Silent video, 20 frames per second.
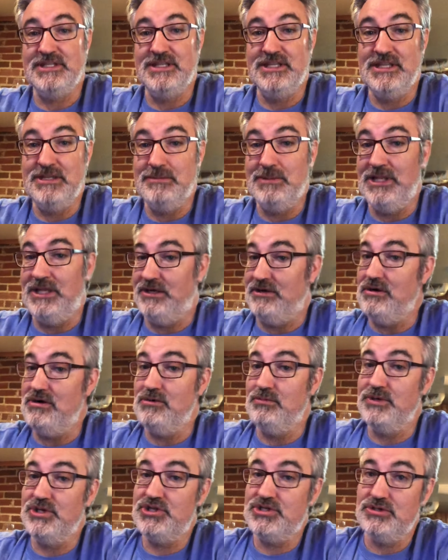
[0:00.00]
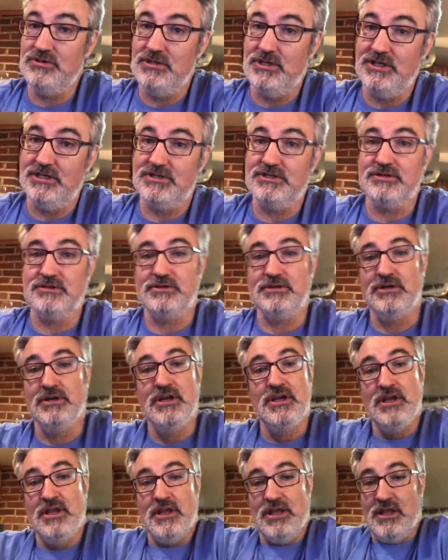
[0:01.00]
And they'll be like, oh, we shoot it, or
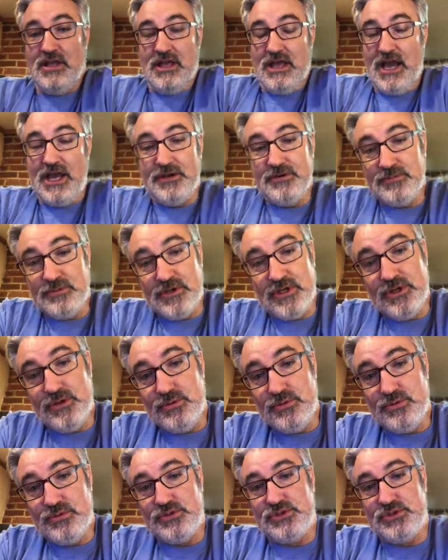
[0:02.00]
I don't know.